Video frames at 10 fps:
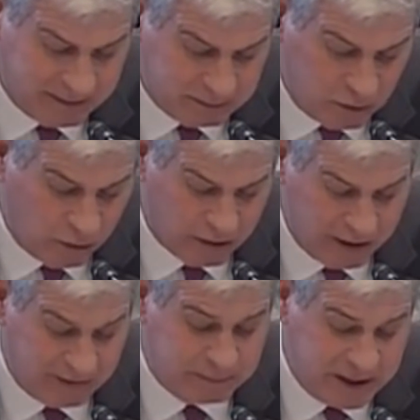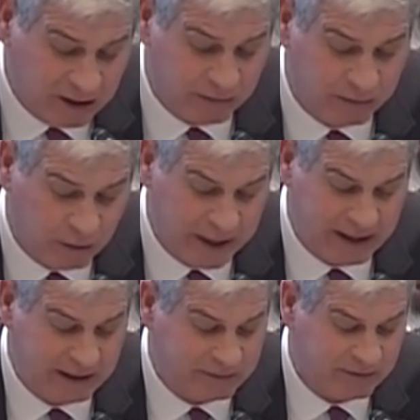more of
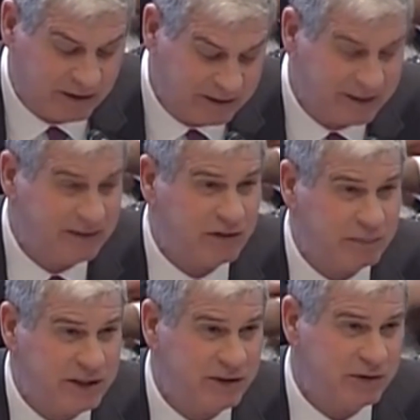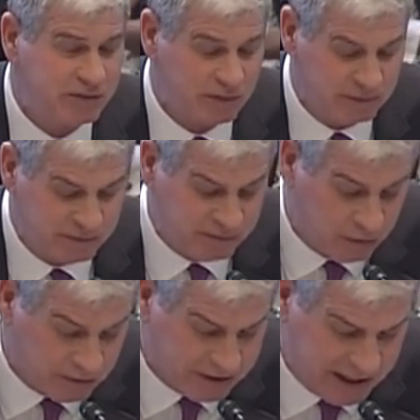PO-480 funding to be used for
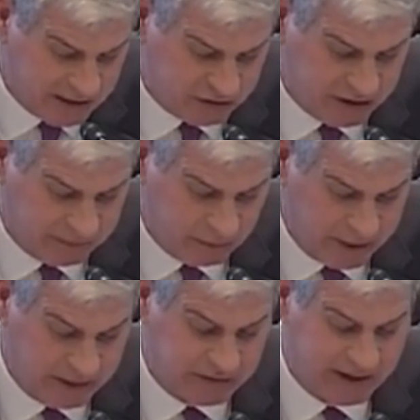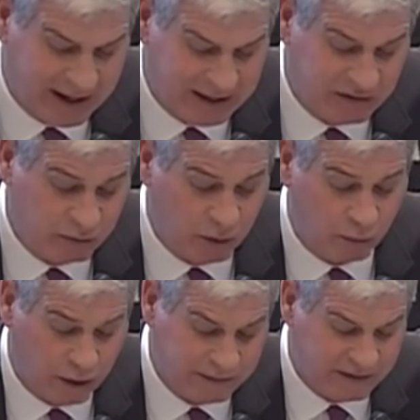further cash giveaways tied to a
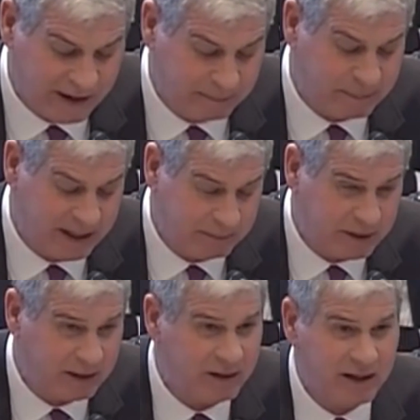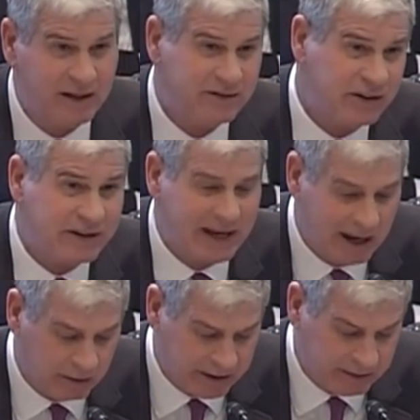one-time payment to
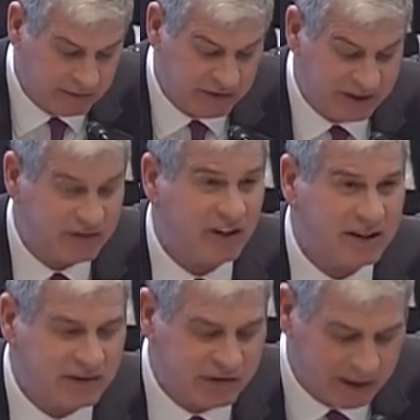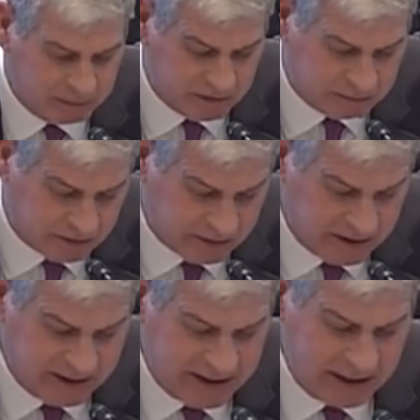carriers is unacceptable.
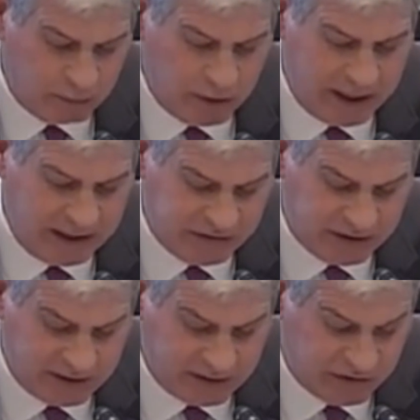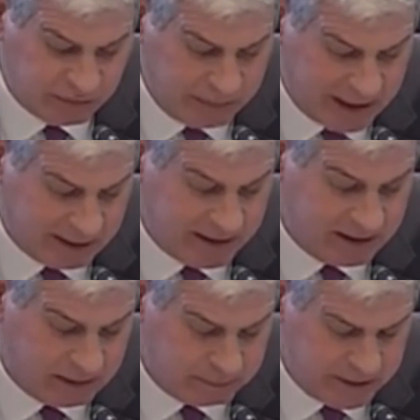It would hasten the dismantling
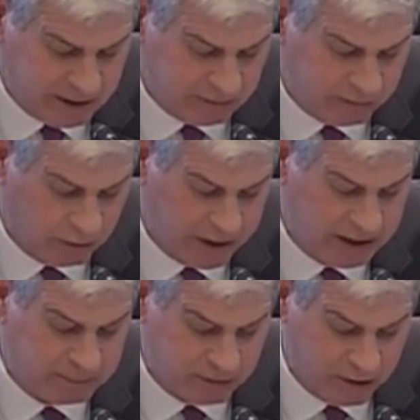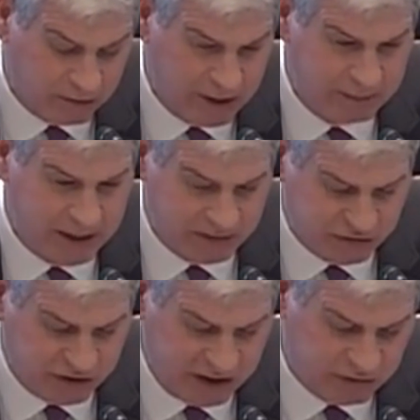of the PO-480 program in
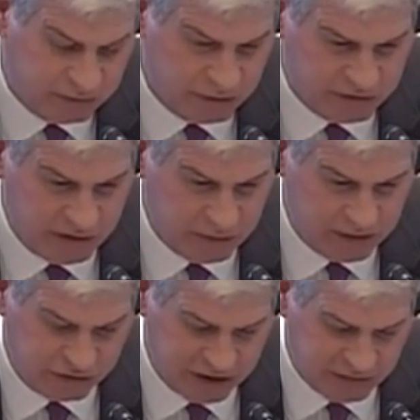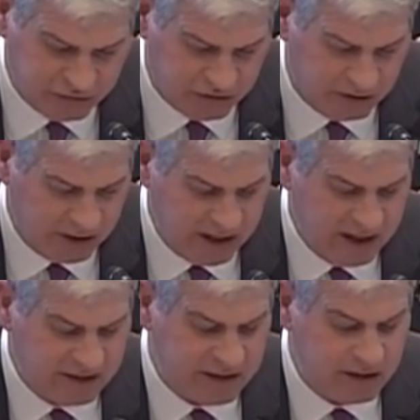exchange for a token gesture.
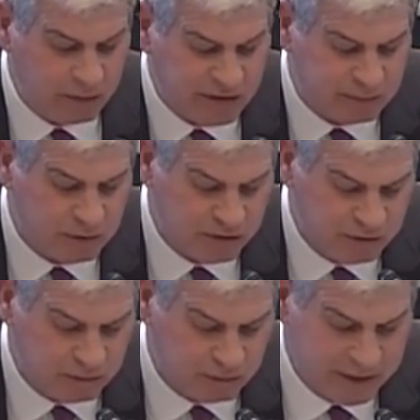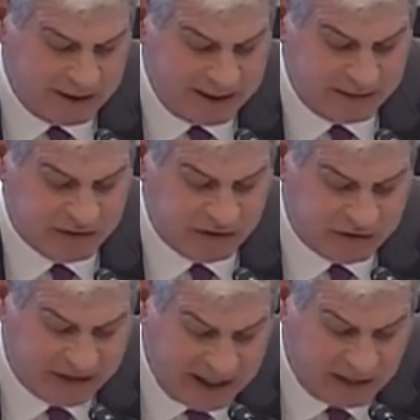The U.S. Merchant Marine needs
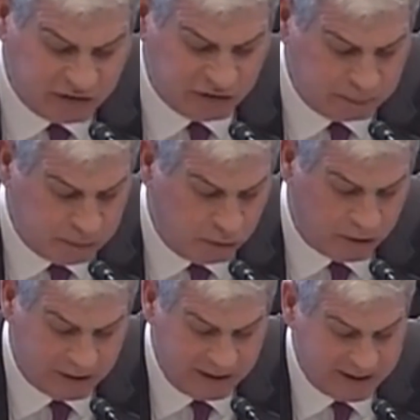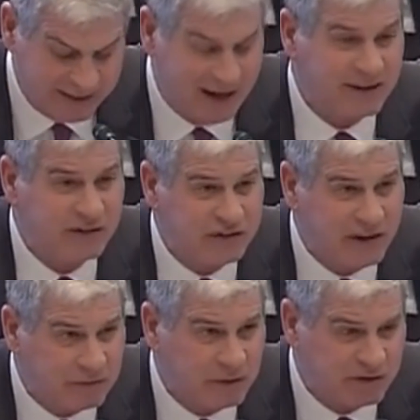sustained support, not a
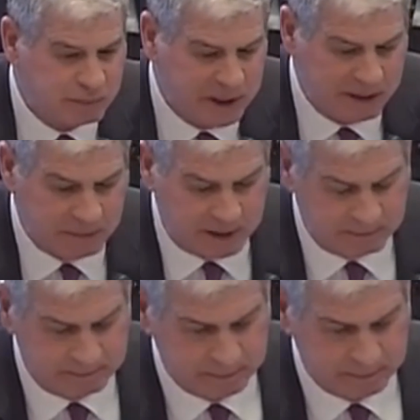severance payment.